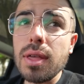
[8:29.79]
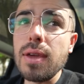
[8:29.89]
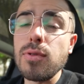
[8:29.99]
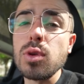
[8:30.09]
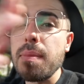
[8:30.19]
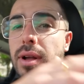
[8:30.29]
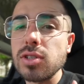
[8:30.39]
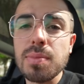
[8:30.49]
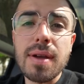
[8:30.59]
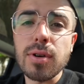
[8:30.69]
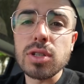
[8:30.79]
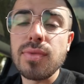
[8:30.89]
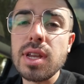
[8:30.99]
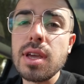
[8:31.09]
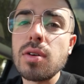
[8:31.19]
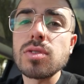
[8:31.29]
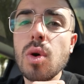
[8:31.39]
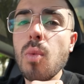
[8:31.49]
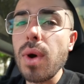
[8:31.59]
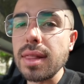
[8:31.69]
if you compare this to my first videos,
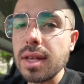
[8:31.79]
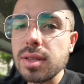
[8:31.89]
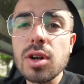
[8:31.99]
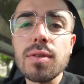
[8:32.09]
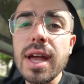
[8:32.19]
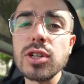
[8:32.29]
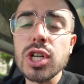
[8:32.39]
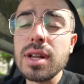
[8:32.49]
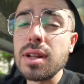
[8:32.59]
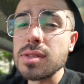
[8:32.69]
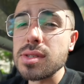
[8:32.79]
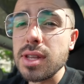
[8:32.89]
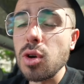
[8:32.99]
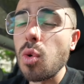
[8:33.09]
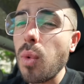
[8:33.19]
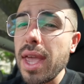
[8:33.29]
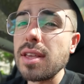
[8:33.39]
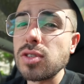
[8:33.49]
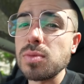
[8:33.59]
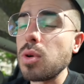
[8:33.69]
way less intervention, still way
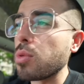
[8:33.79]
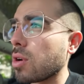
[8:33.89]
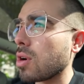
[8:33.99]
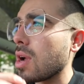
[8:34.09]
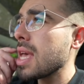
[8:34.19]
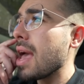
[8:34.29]
smoother,